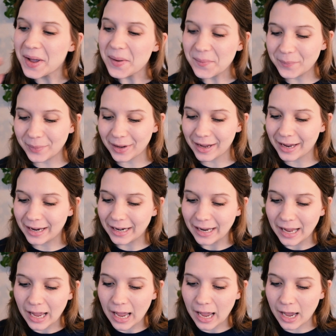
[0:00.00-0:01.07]
but
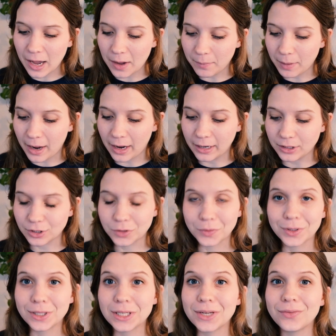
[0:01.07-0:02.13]
um, I just
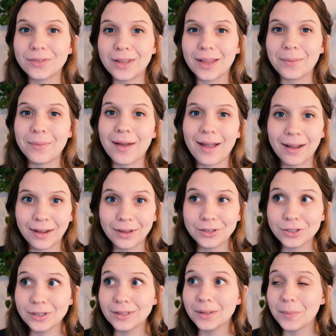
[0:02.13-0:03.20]
received a package
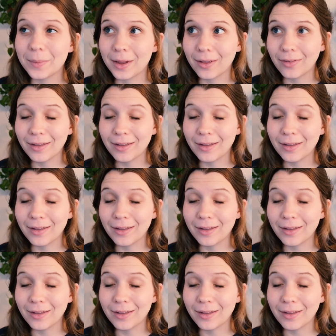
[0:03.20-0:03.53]
in the mail.